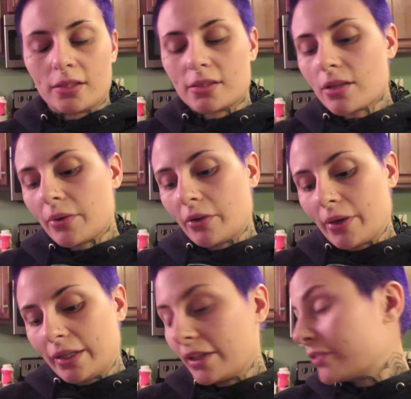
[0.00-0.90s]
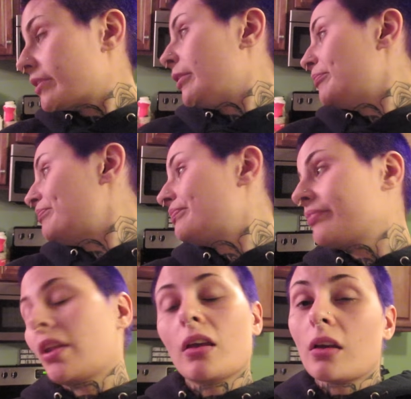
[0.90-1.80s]
It's so annoying though, so
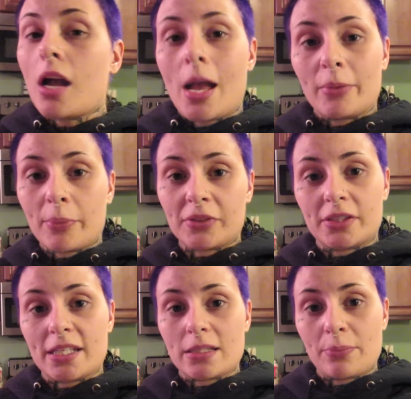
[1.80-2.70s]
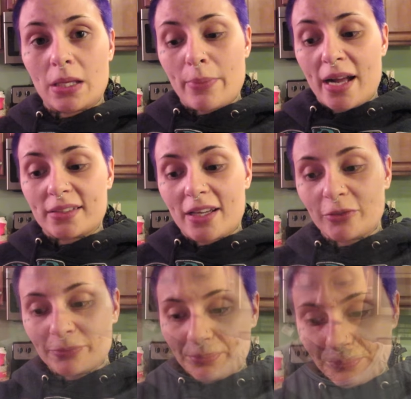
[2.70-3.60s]
I'm going to put these pee pads
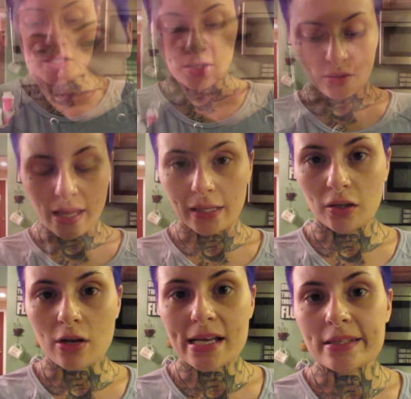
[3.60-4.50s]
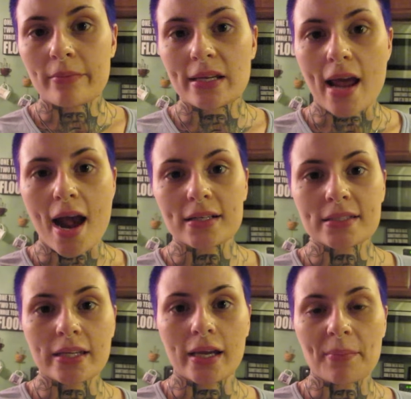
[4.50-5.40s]
out. So a lot of you guys have been
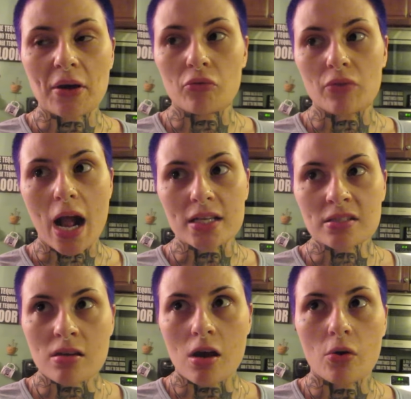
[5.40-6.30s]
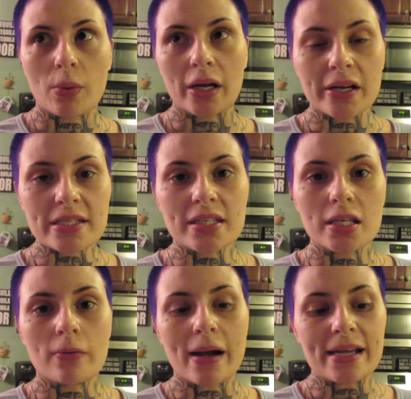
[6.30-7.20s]
asking about Roscoe. Where is
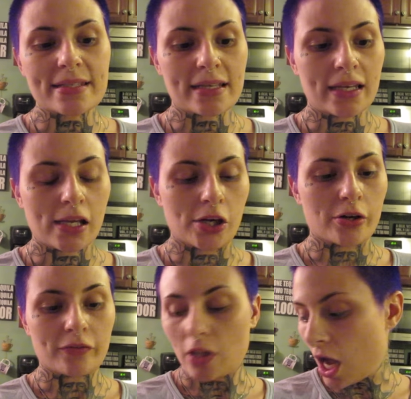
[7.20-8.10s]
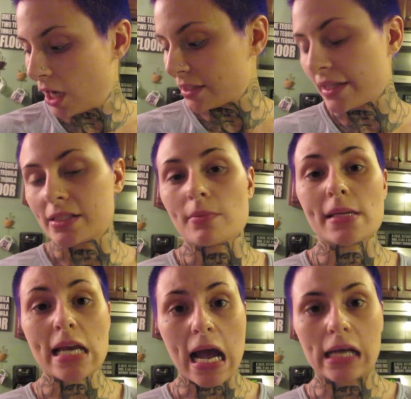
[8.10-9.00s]
he? Why isn't he in your vlogs? And to
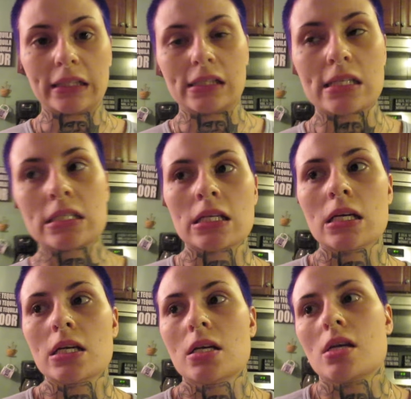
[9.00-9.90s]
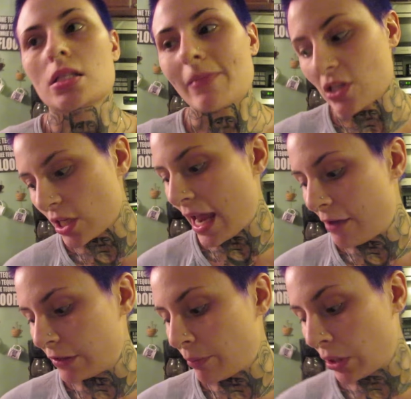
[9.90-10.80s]
be honest, especially
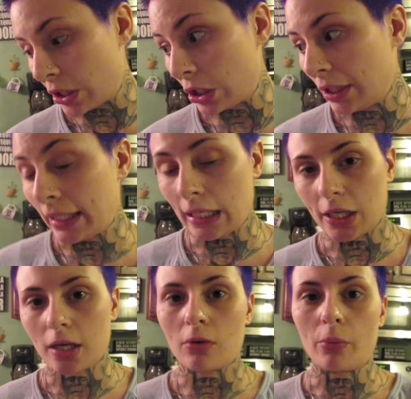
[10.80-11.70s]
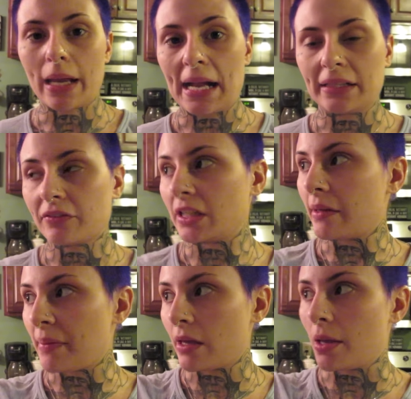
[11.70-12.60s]
having Pearl here, we kind of
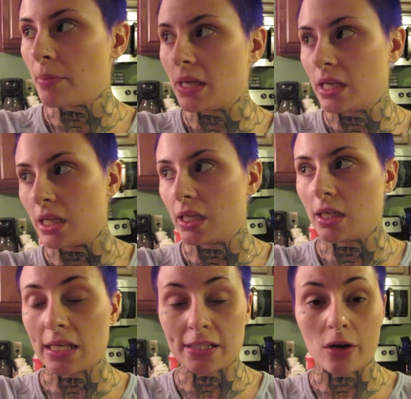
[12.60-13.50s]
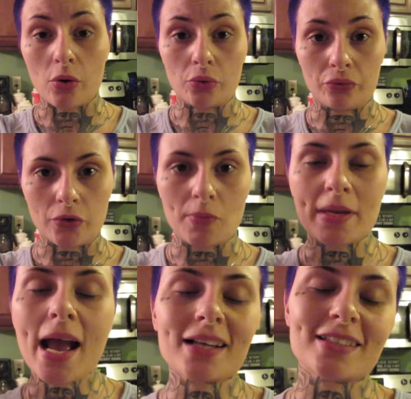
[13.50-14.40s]
keep him in his own room.
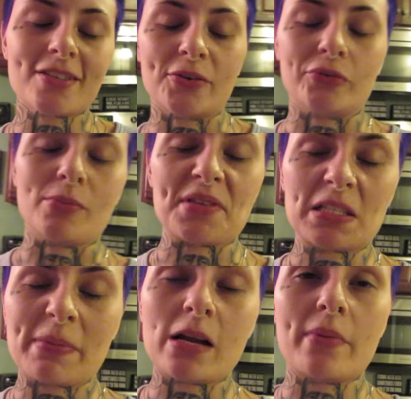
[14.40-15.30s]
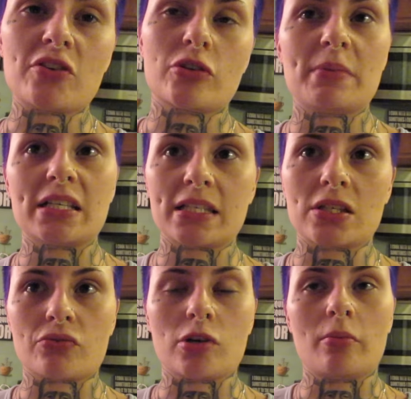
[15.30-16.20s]
He has his own room. The spare bedroom is
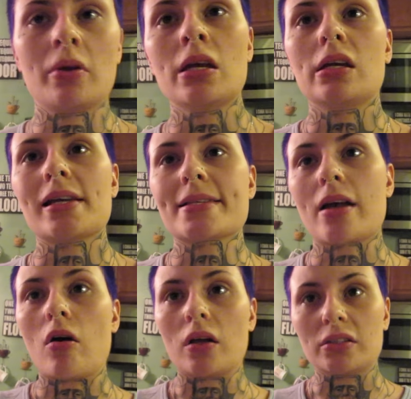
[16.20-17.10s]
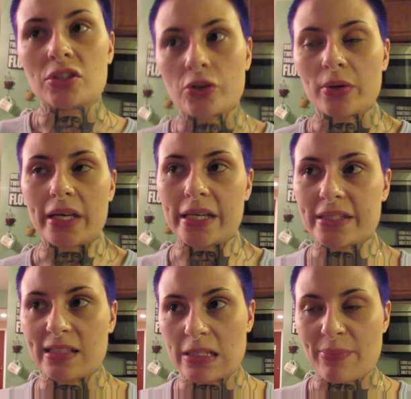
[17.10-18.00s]
his room. He's got all his
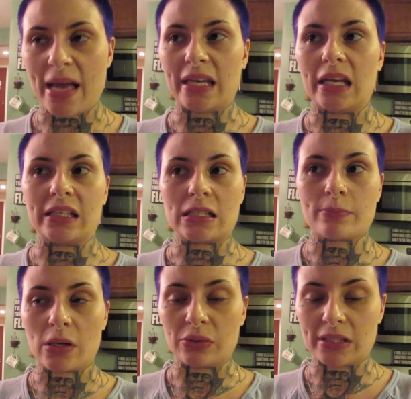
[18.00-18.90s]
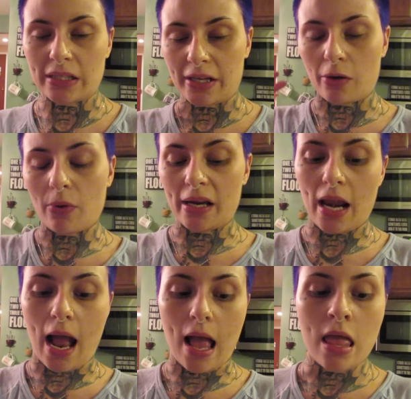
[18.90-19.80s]
toys and his bedding and his bones in there,
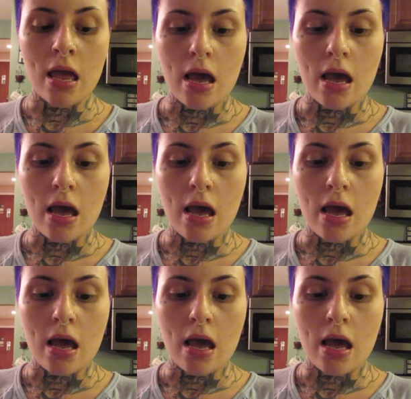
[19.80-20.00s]
whatnot.